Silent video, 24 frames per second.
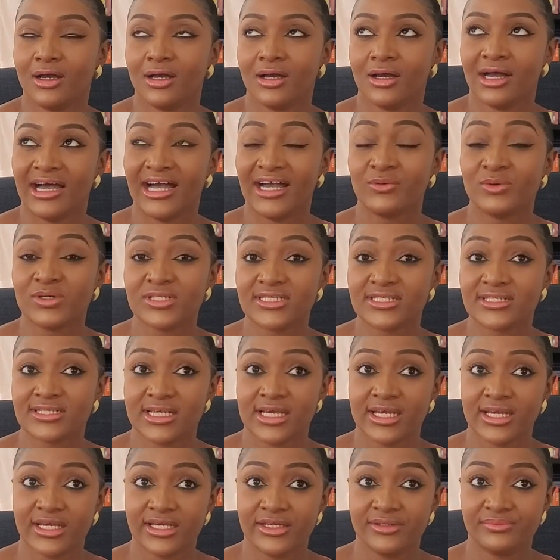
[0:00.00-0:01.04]
I would
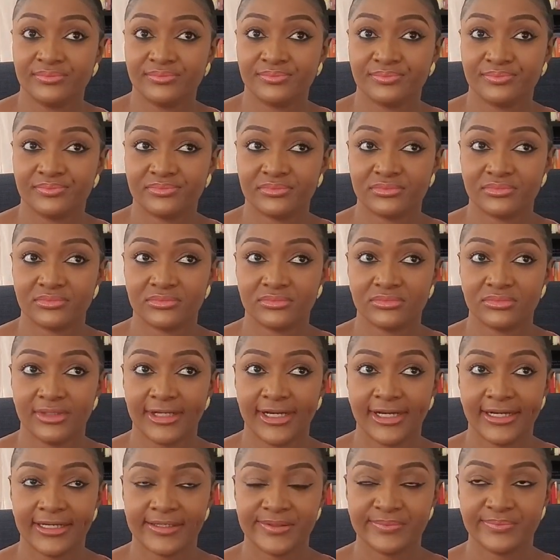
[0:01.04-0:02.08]
say
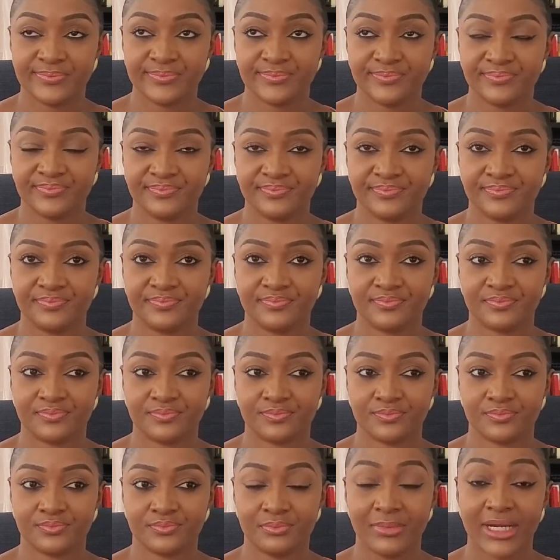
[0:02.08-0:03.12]

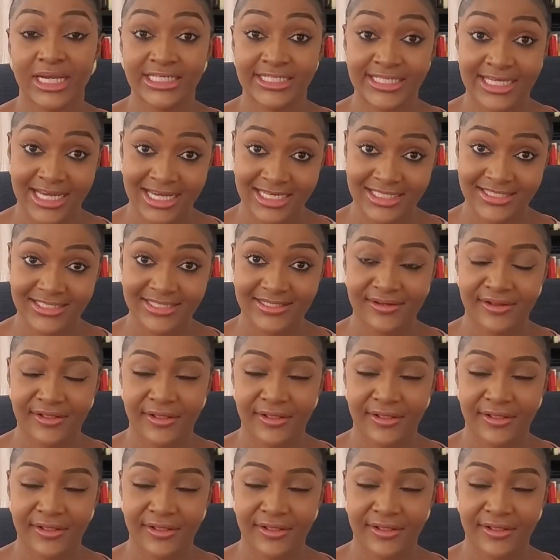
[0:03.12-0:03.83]
my dad,